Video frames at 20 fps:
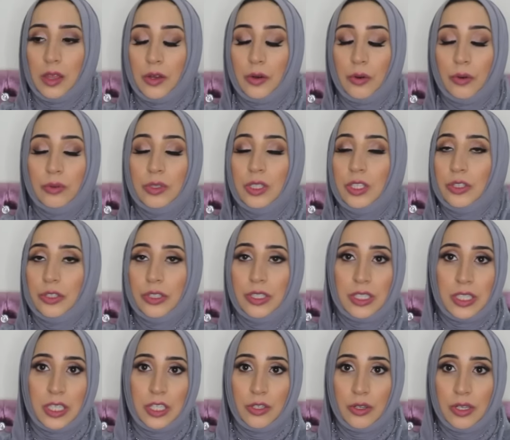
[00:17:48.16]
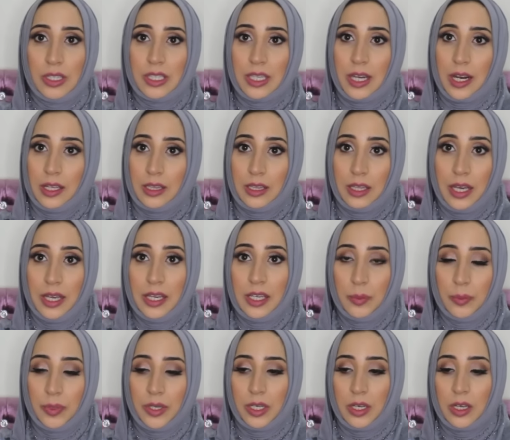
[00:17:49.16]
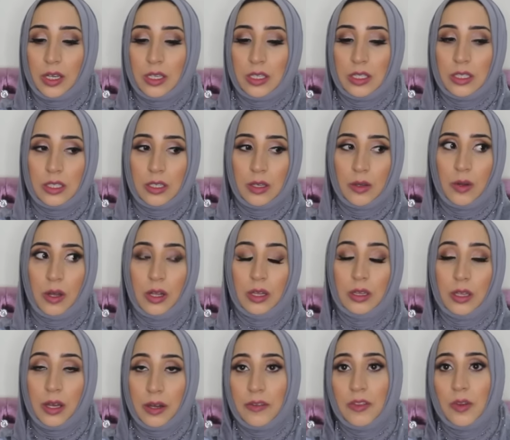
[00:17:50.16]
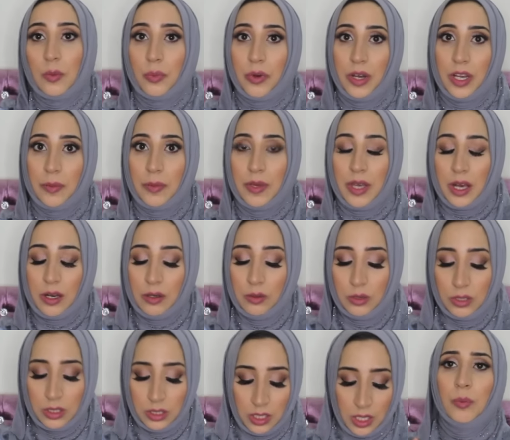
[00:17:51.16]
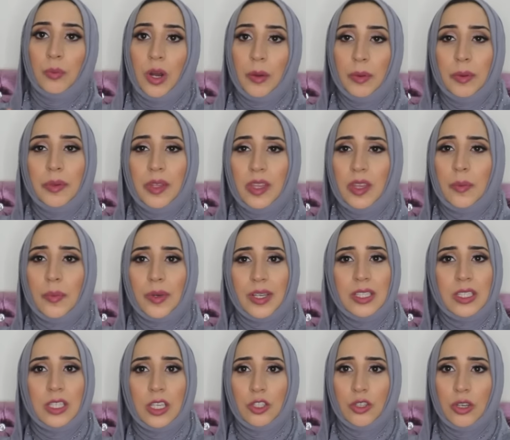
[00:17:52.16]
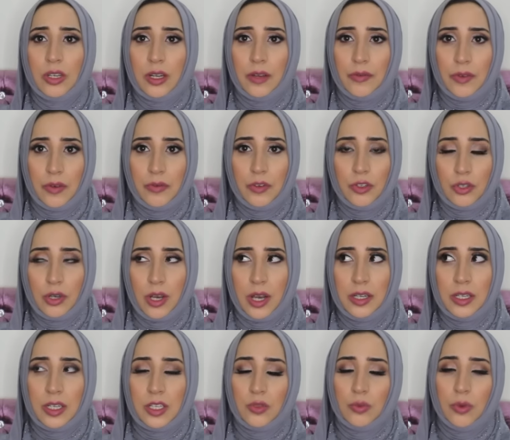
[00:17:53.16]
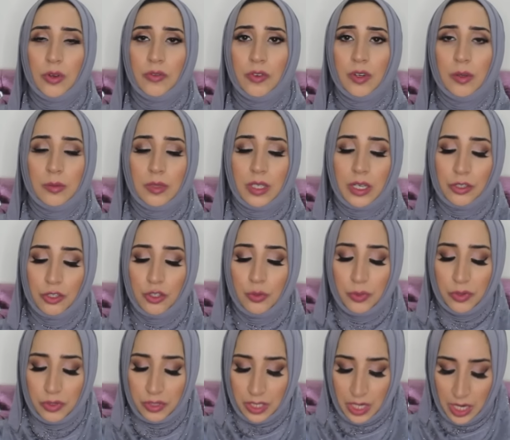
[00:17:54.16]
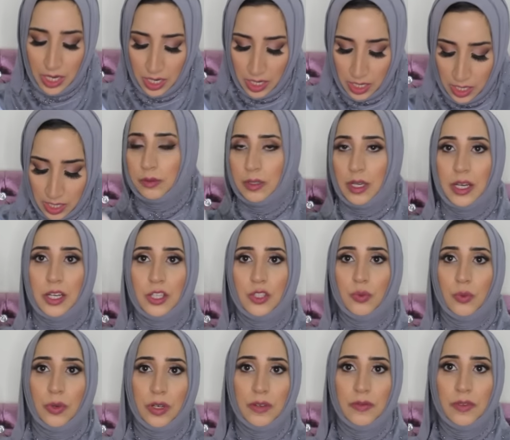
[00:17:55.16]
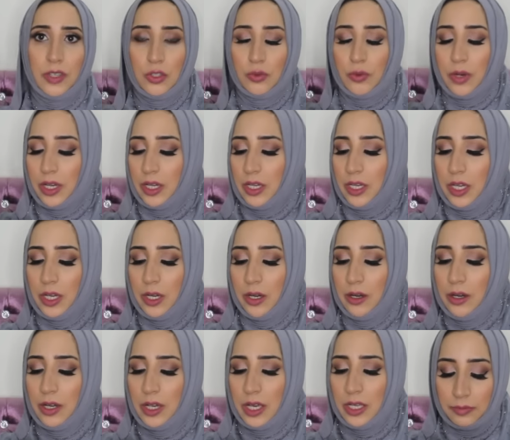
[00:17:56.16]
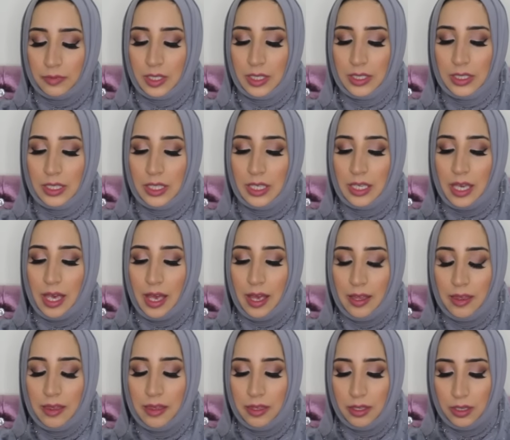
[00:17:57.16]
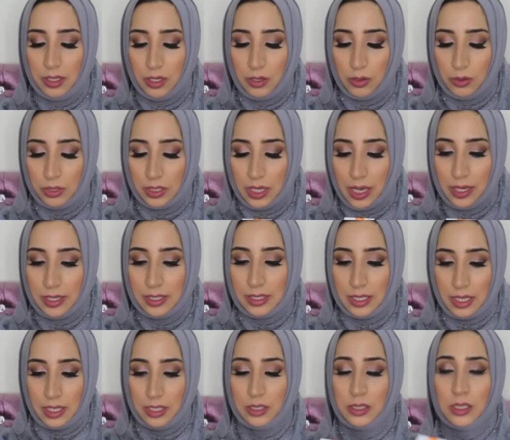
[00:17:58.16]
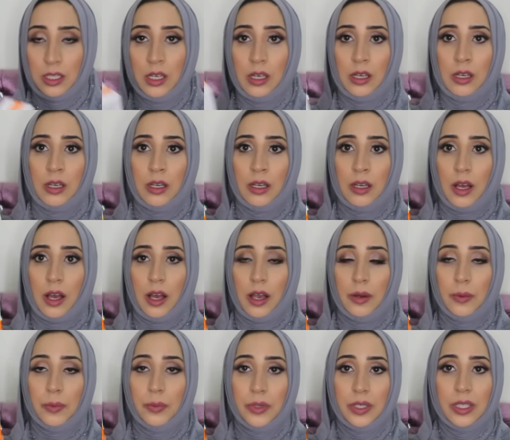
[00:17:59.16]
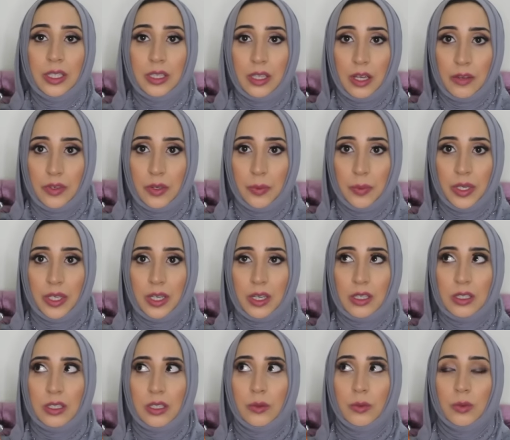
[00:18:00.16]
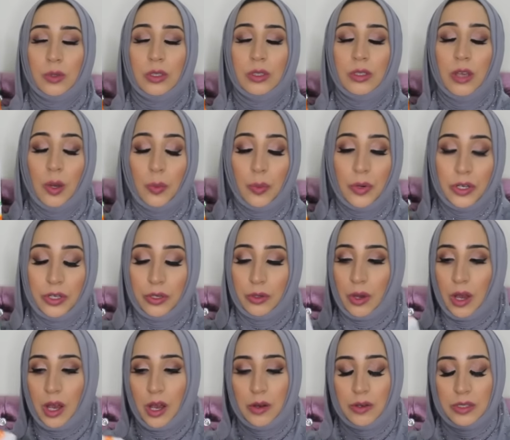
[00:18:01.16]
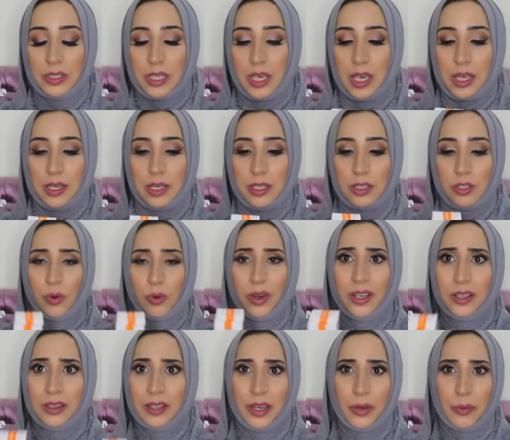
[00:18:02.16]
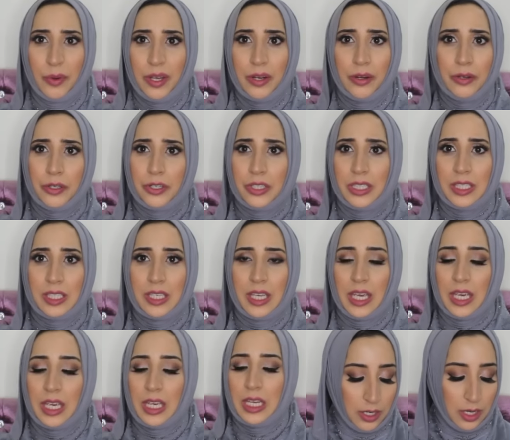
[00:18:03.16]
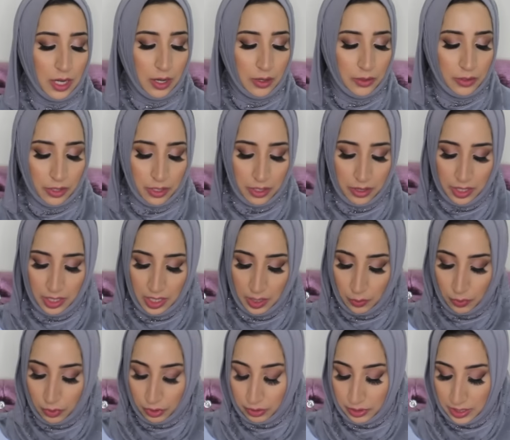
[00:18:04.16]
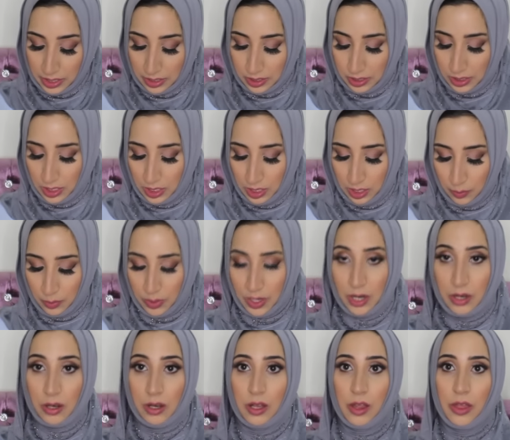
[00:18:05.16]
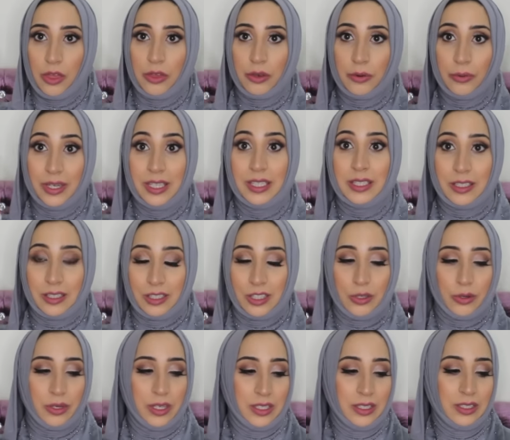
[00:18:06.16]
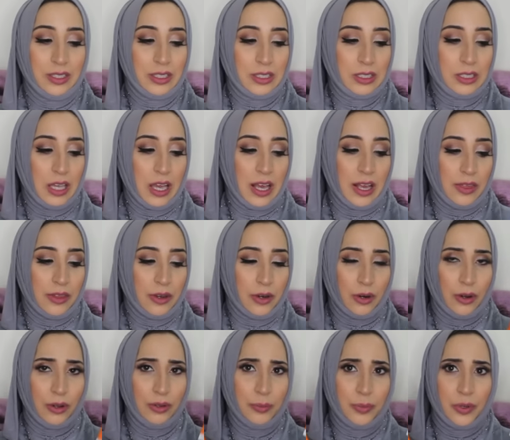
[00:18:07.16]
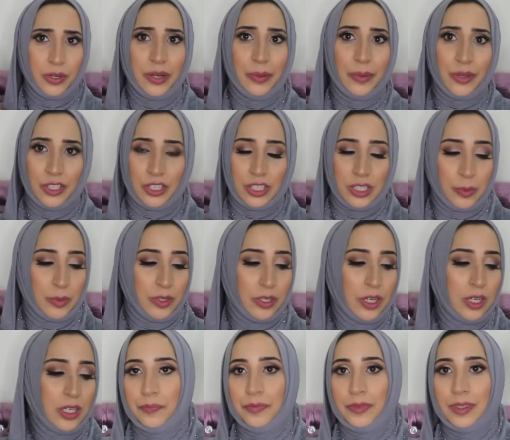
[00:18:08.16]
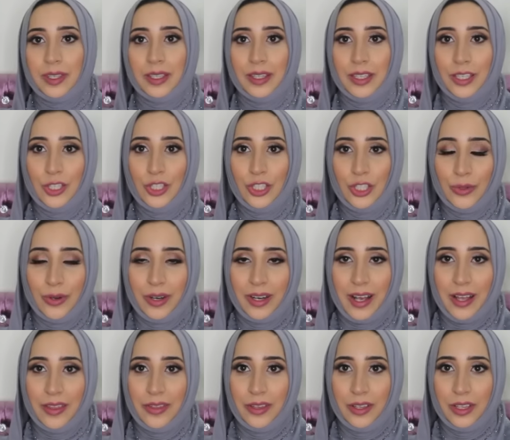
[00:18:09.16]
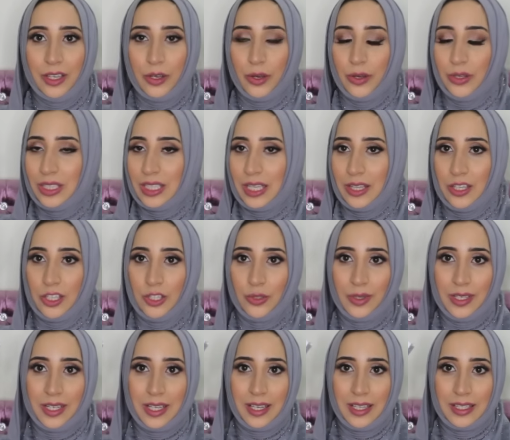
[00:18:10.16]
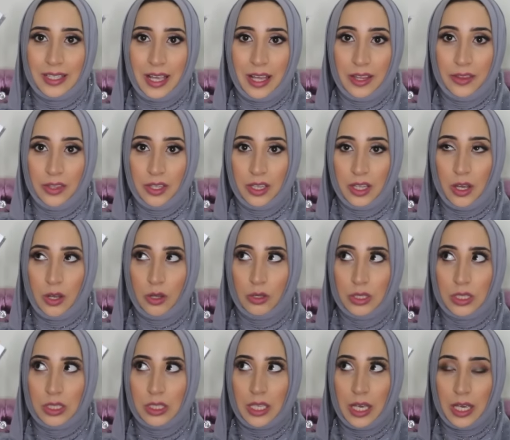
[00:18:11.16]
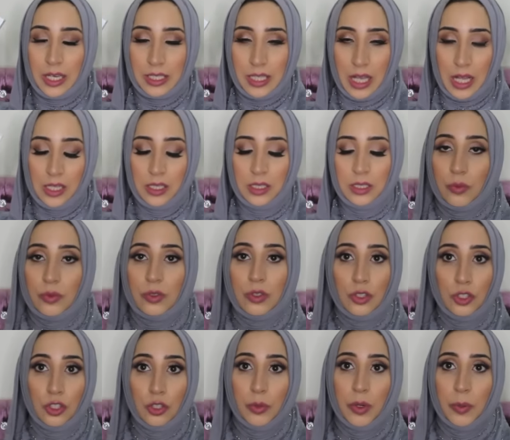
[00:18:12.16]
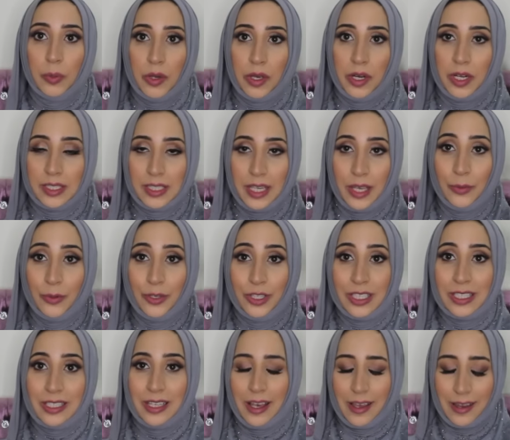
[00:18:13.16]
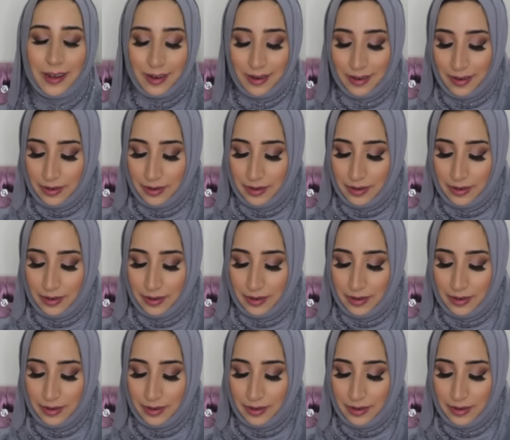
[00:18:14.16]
There are only certain sunscreens that I like because a lot of them break me out. Probably the best sunscreen I've ever tried is one from roche Posay. And it's one of these right here. It's the Anthelios XL. I really love it because it will not break you out and quite lightweight on your skin. Now you're gonna think I'm crazy, but I got three sunscreens and they're all pretty much similar. These two are Anthelios and this one is Anthelios XL. Two more products and we're done.